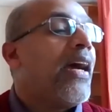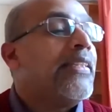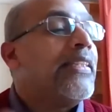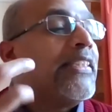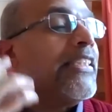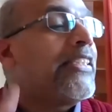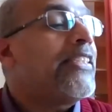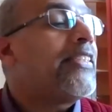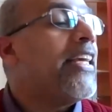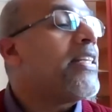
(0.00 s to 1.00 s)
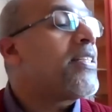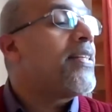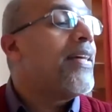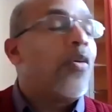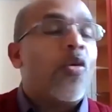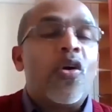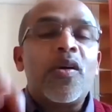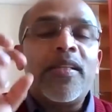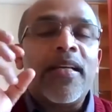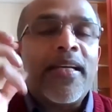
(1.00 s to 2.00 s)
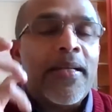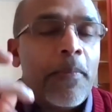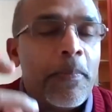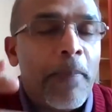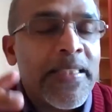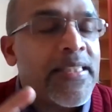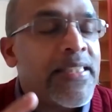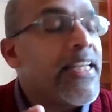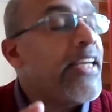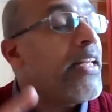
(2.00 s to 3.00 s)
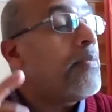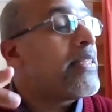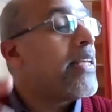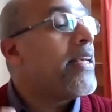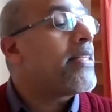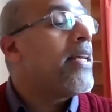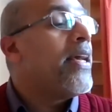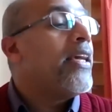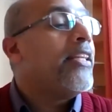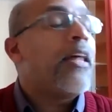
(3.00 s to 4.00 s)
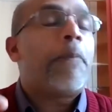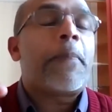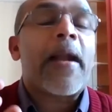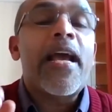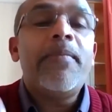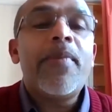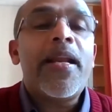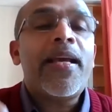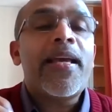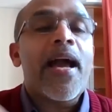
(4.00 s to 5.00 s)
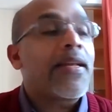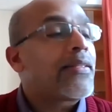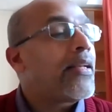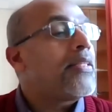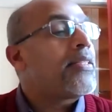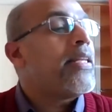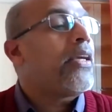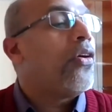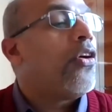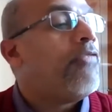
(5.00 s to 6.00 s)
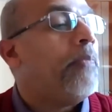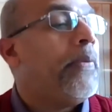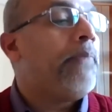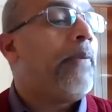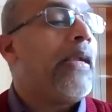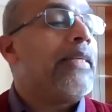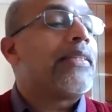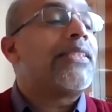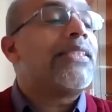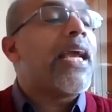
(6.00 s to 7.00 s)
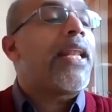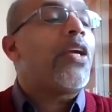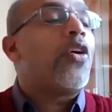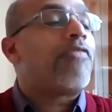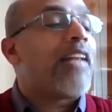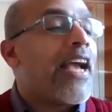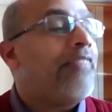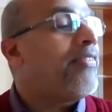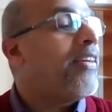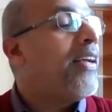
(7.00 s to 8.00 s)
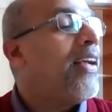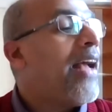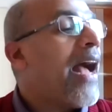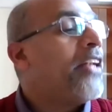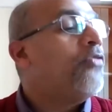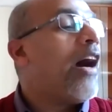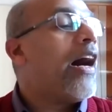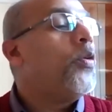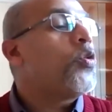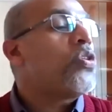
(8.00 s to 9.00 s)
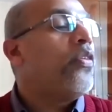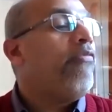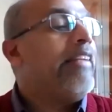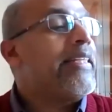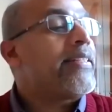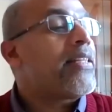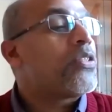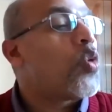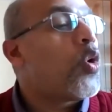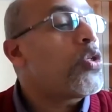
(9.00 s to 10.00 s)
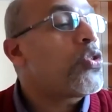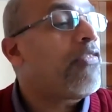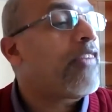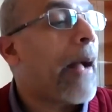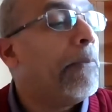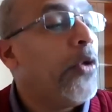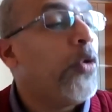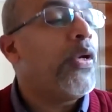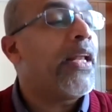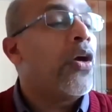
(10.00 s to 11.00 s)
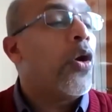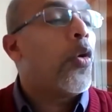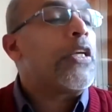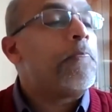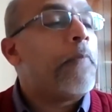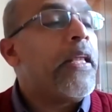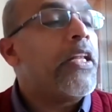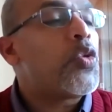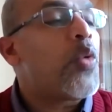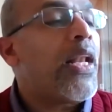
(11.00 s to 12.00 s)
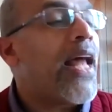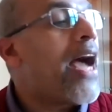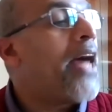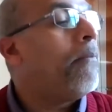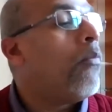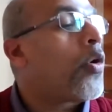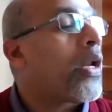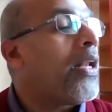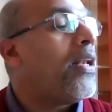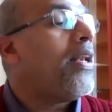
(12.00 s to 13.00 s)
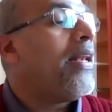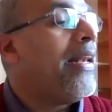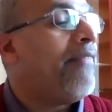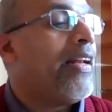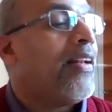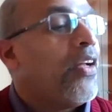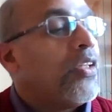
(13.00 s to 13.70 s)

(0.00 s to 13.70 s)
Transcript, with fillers: And the church says, or the magisterium says, the primary characteristic of a people is the sharing of life and values, which is the source of communion on spiritual and moral level.